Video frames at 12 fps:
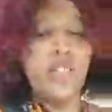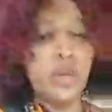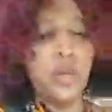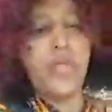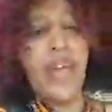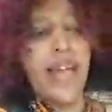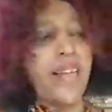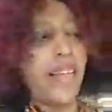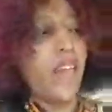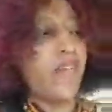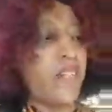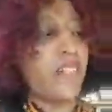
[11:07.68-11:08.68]
to thank
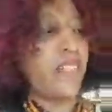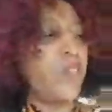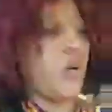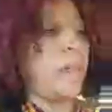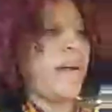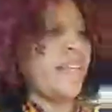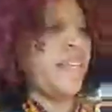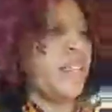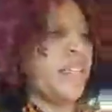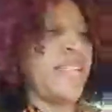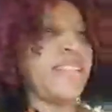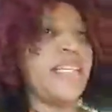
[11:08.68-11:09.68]
every single
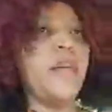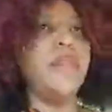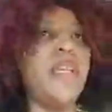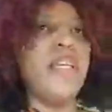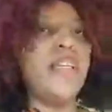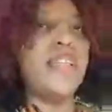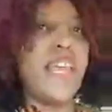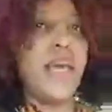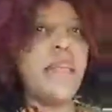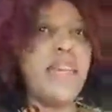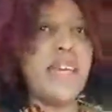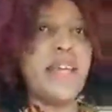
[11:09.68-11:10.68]
person that
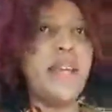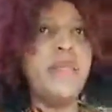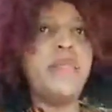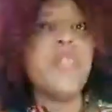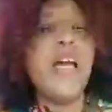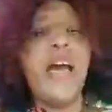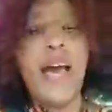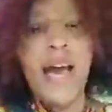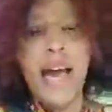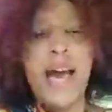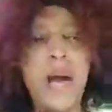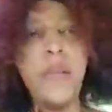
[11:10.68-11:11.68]
came in
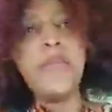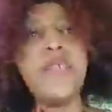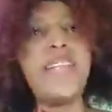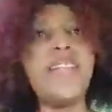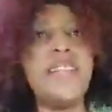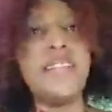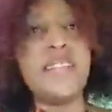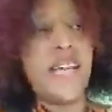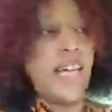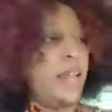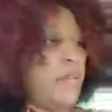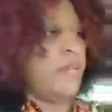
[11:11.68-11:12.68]
yesterday